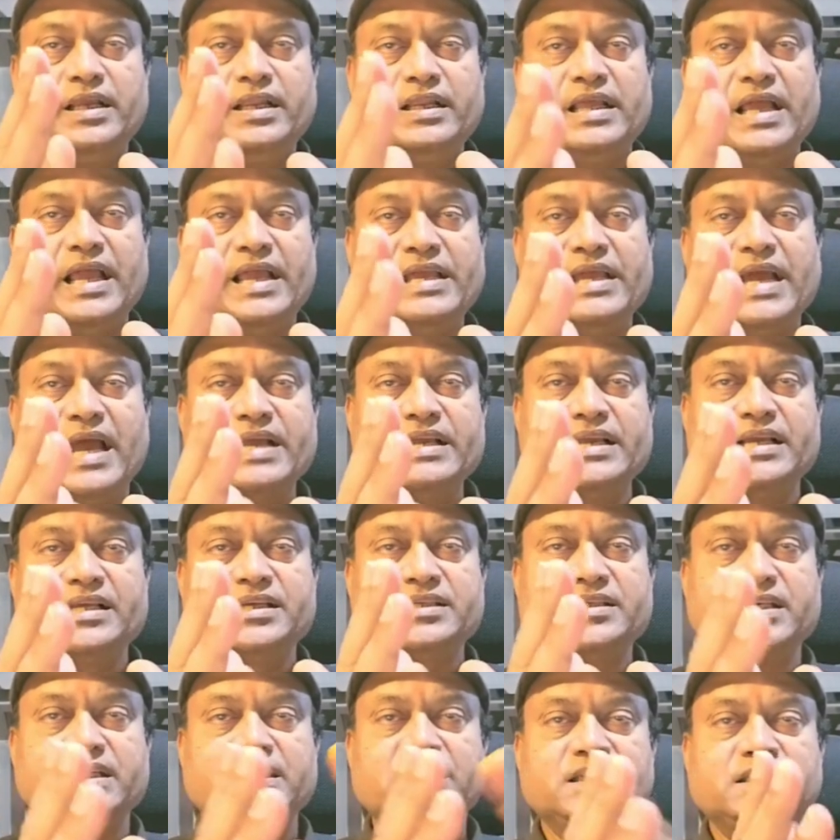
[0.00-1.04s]
in
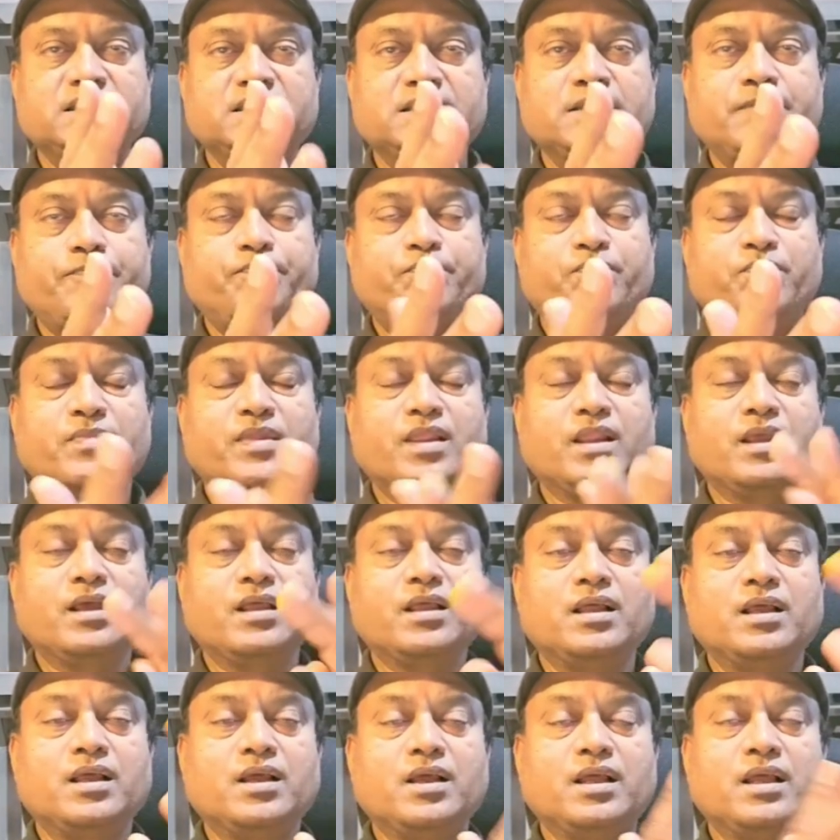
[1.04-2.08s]
EIA studies,
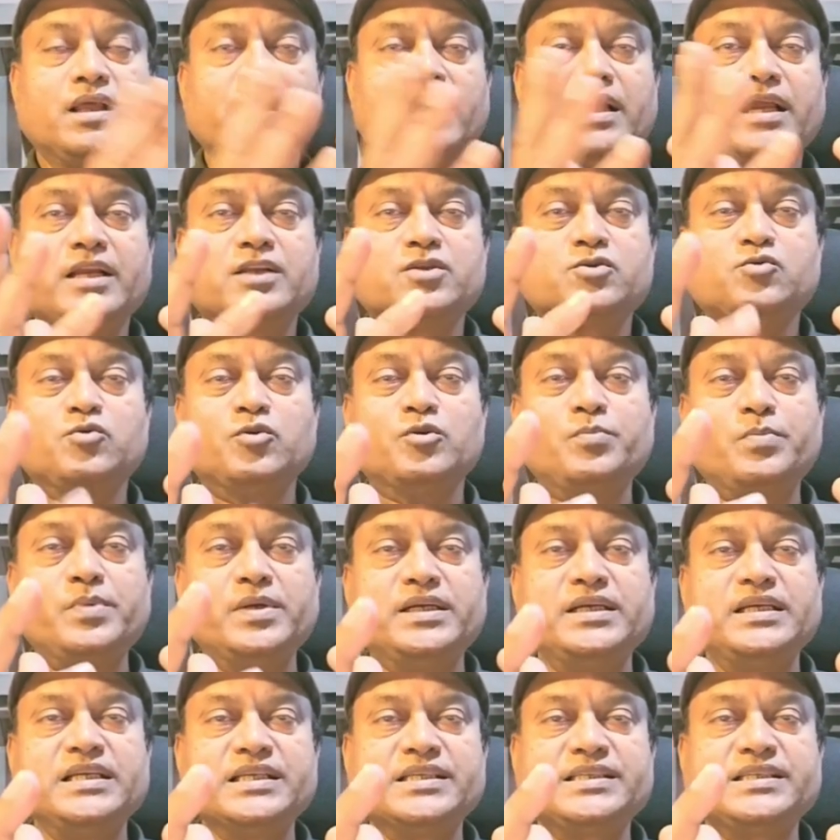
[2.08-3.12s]
it should
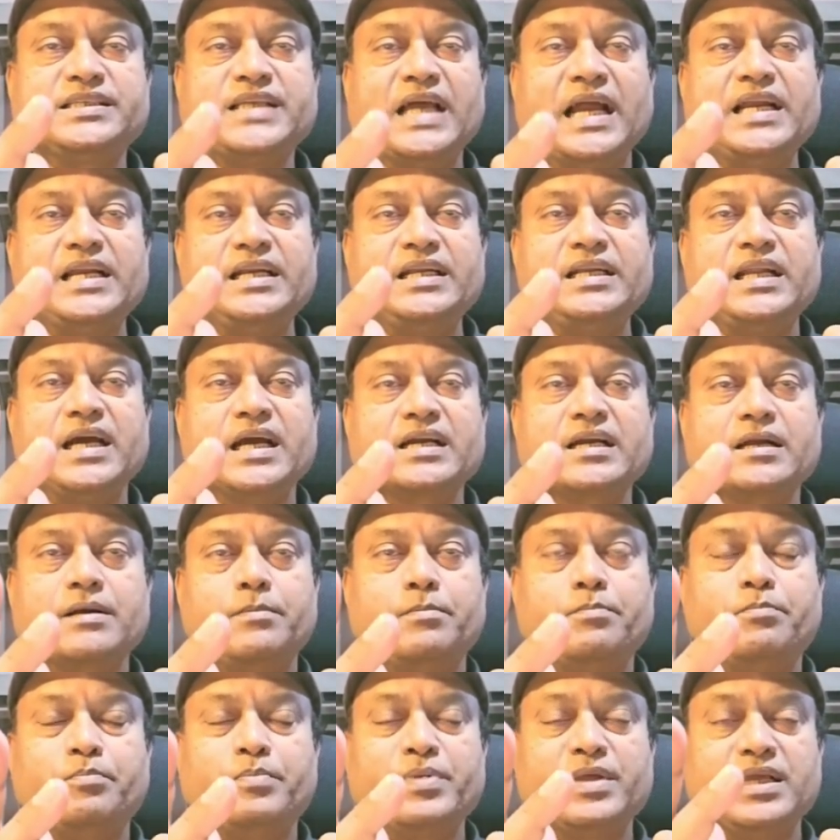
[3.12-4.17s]
be designed a
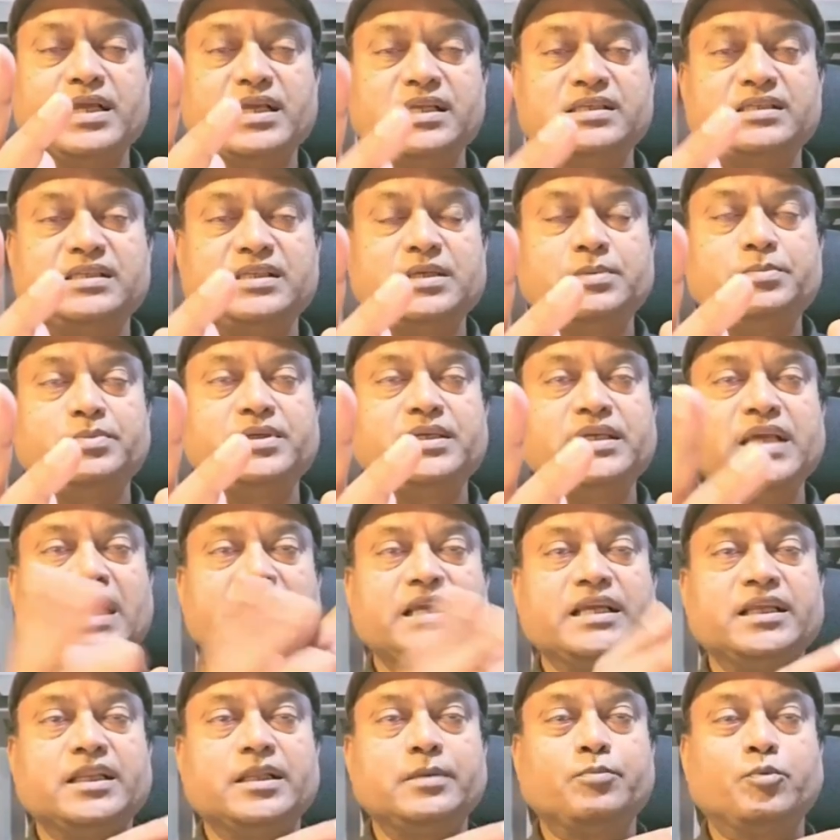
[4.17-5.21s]
comprehensive
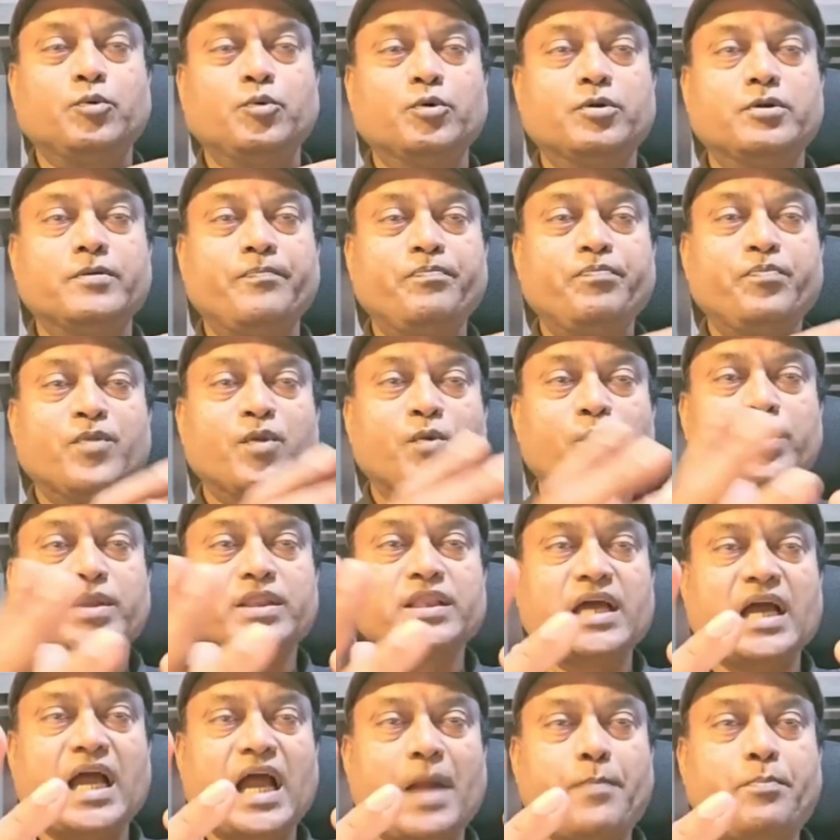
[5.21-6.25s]
EIA report
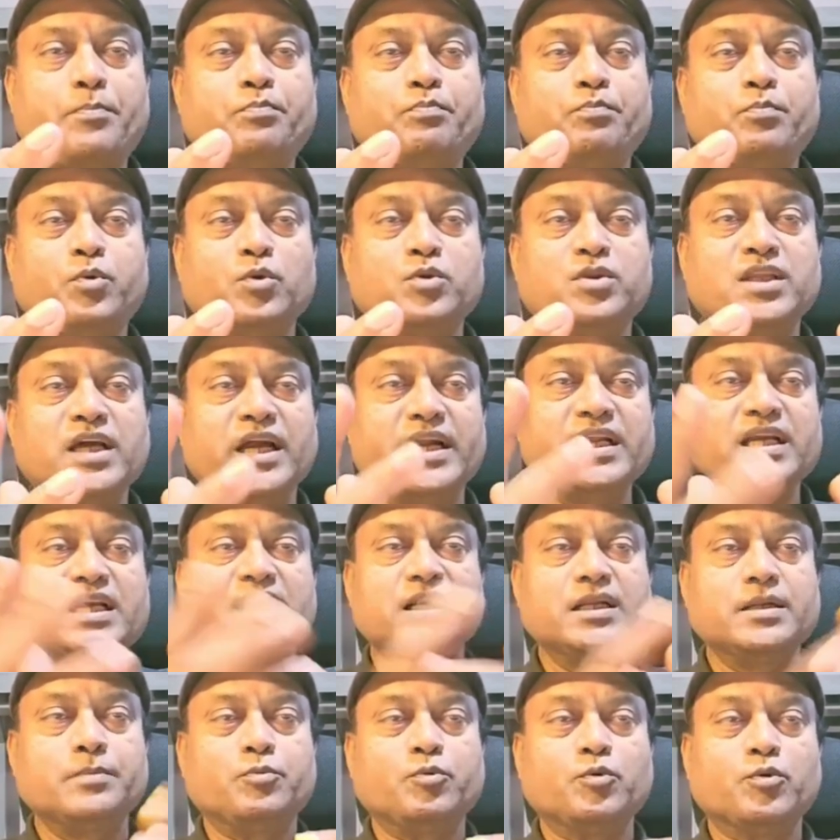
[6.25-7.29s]
with a
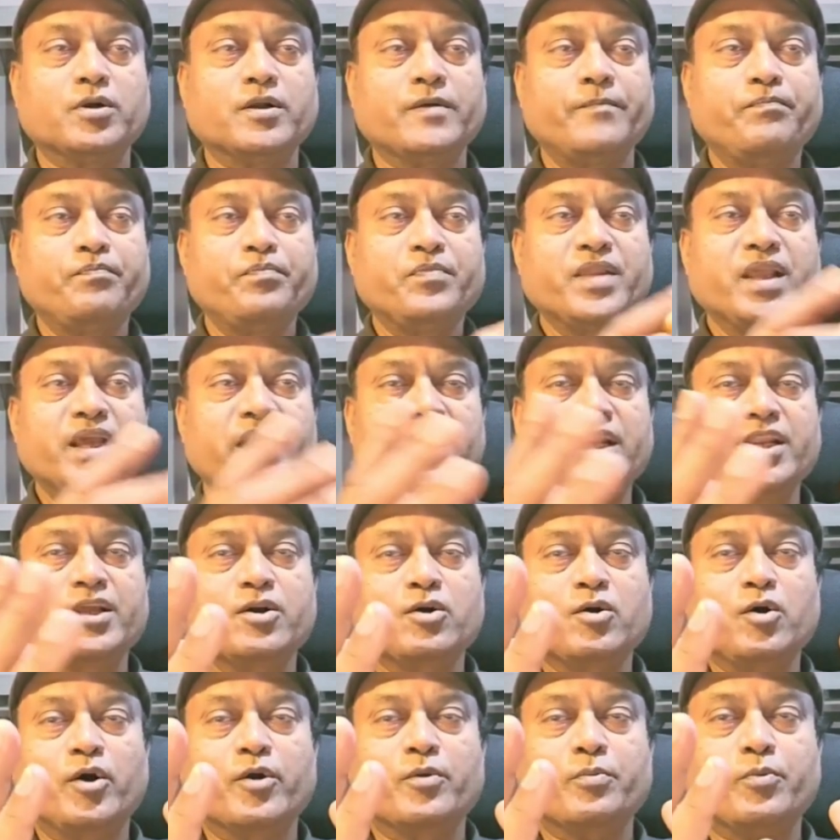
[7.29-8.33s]
hypothetical report,
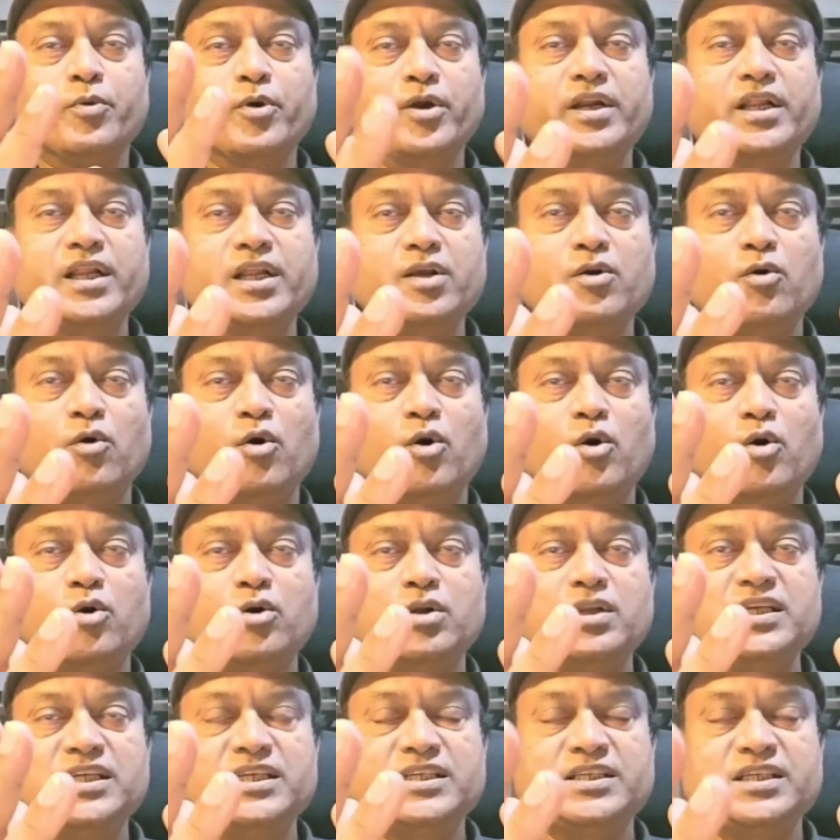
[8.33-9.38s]
incorporating
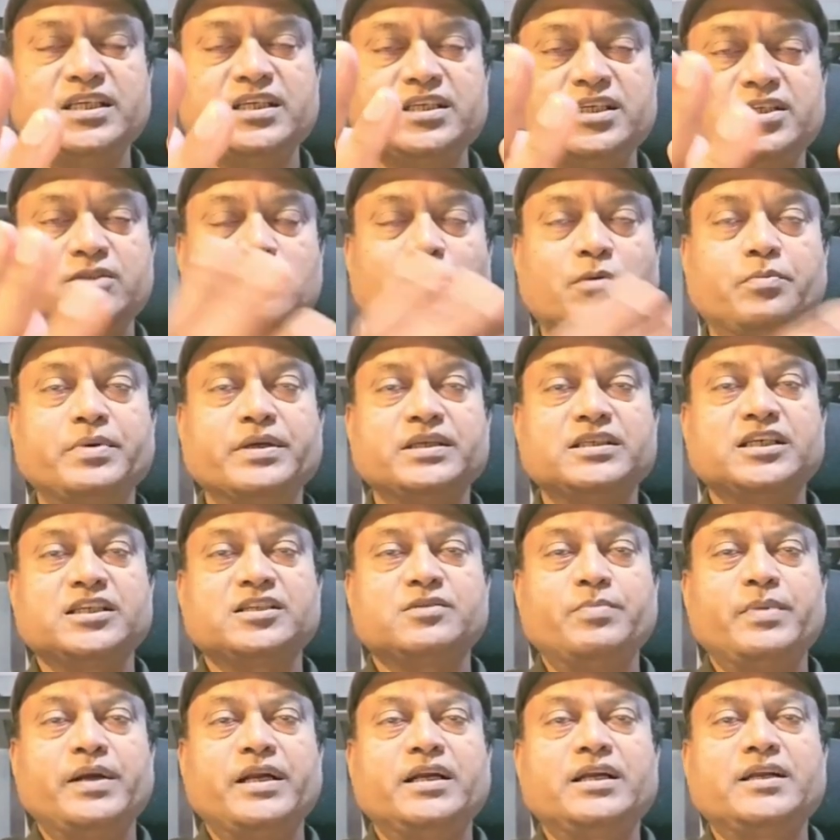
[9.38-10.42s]
all stages of
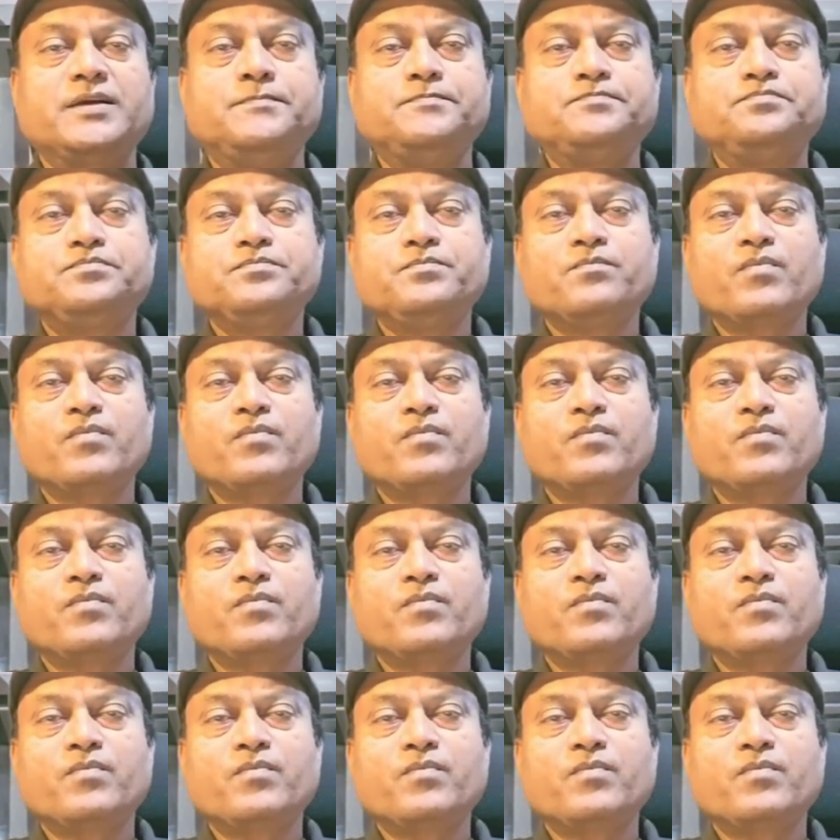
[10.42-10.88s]
assessment,